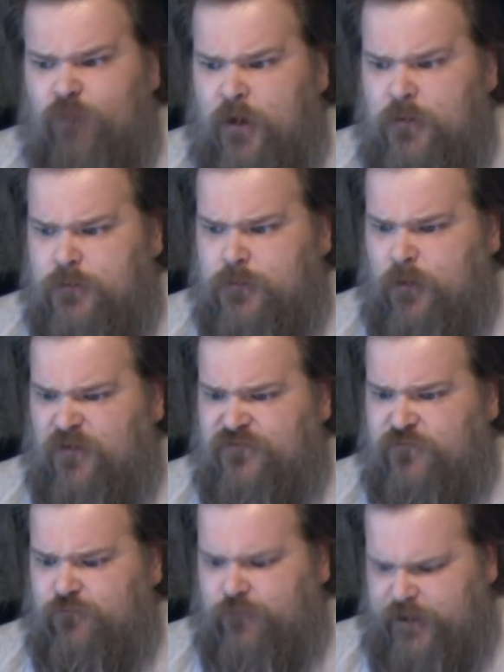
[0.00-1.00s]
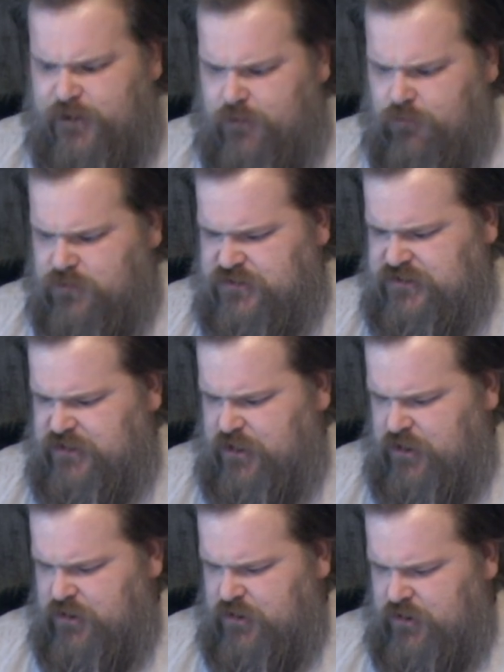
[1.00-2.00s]
I thought Freya was
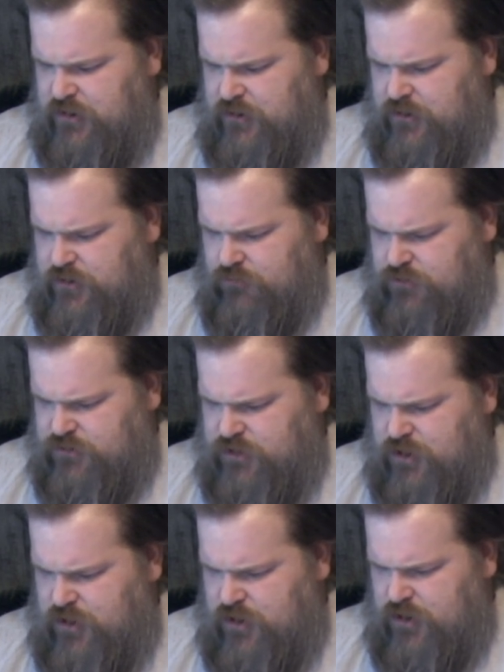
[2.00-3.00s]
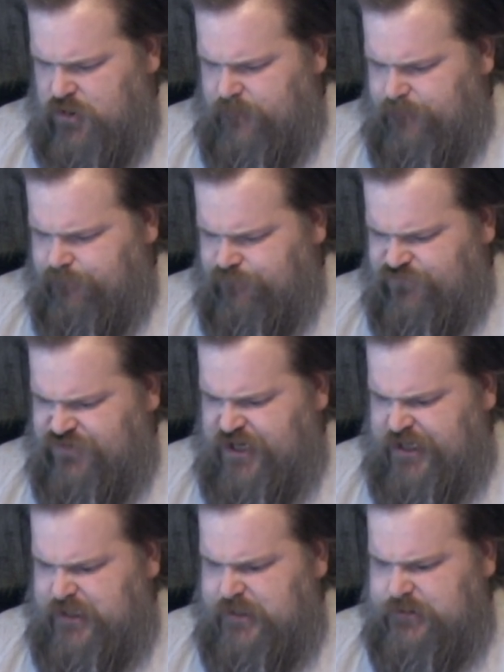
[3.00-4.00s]
a, was a
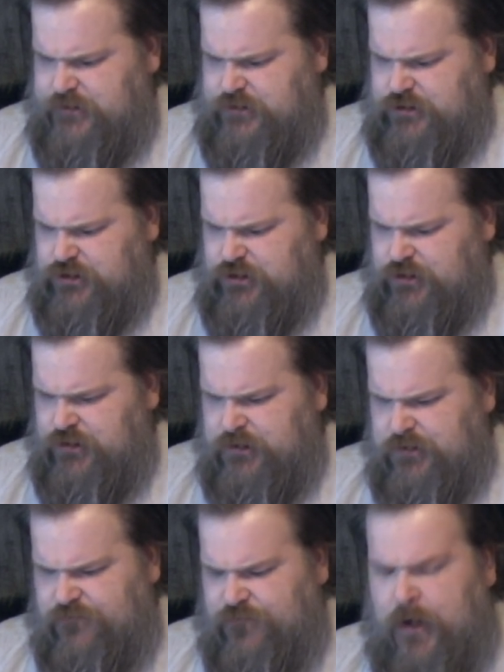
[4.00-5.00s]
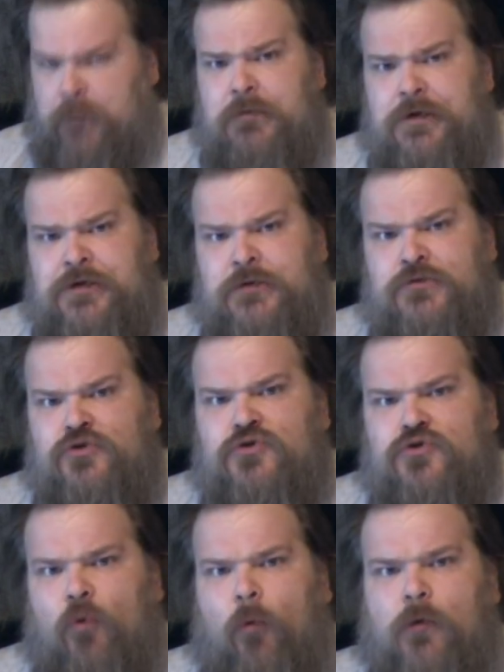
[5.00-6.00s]
dainty, feminine
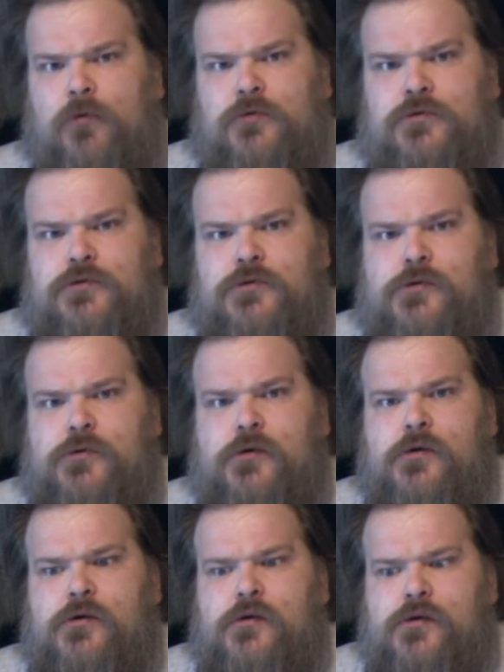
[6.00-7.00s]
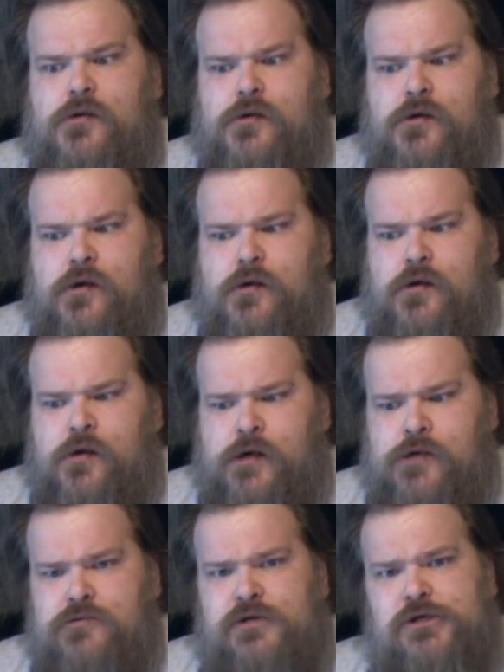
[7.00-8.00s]
sort.
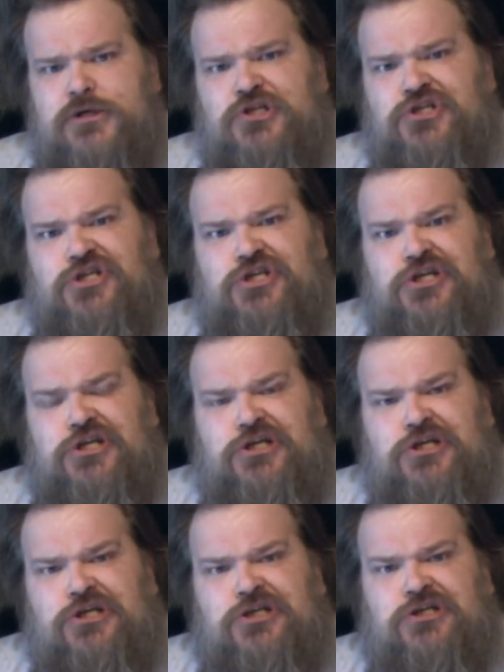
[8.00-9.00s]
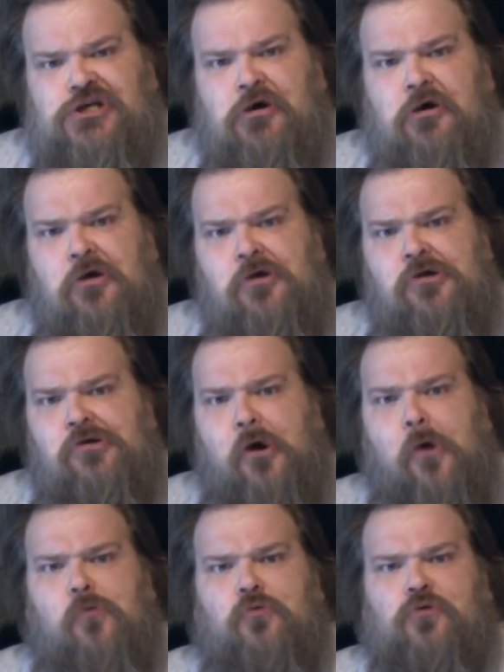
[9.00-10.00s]
How can she eat a
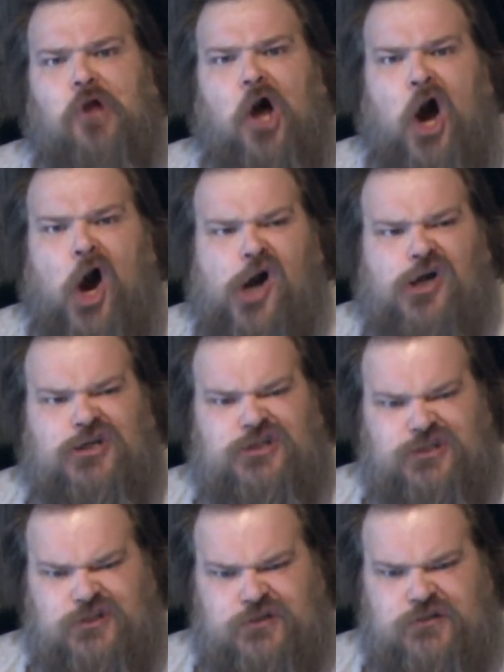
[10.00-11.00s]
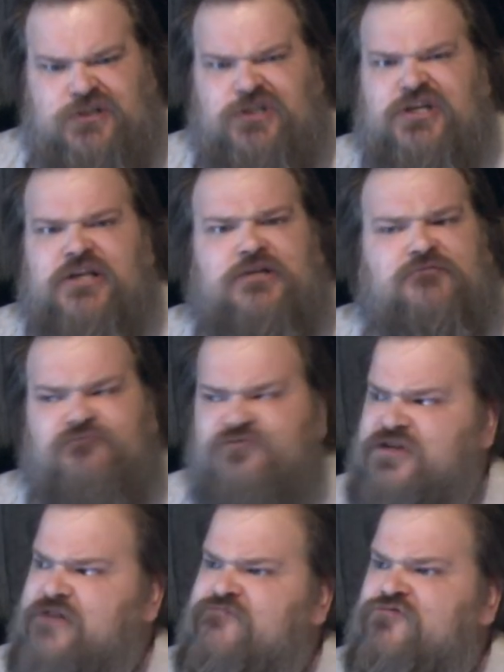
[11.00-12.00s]
whole ox and sell
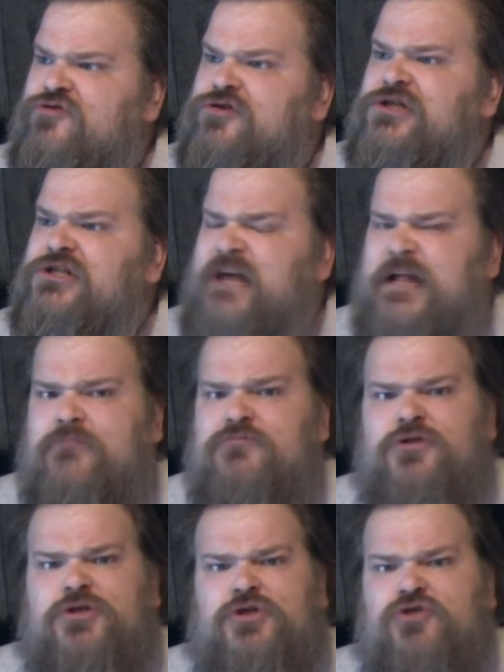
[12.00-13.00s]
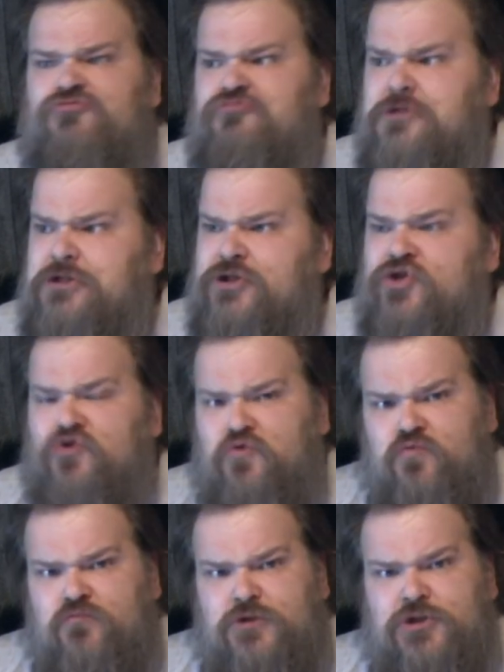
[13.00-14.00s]
several salmons and drink
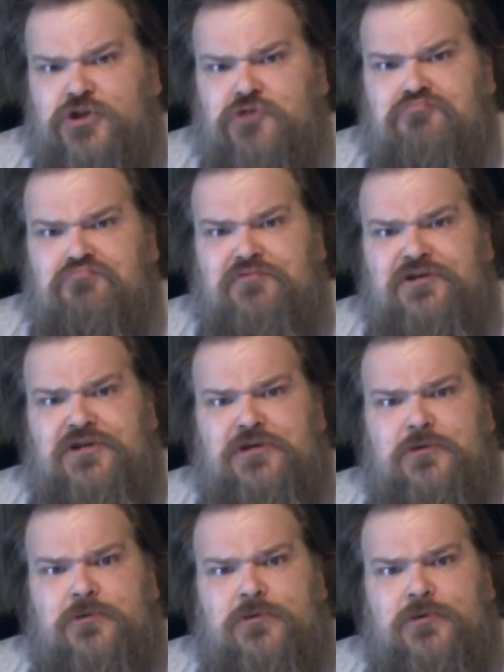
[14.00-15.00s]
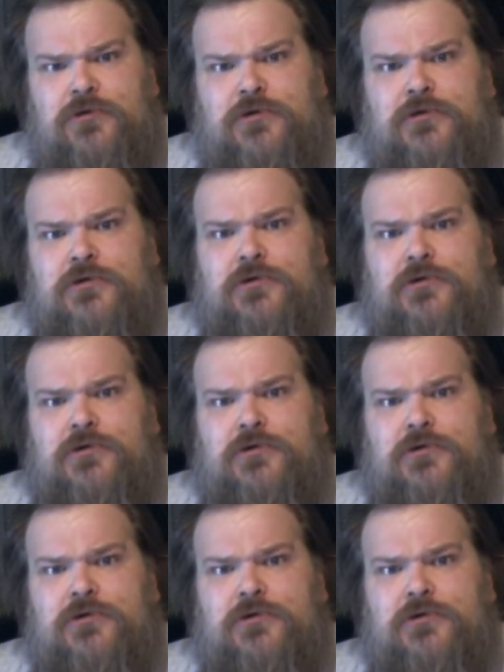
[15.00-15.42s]
so much beer?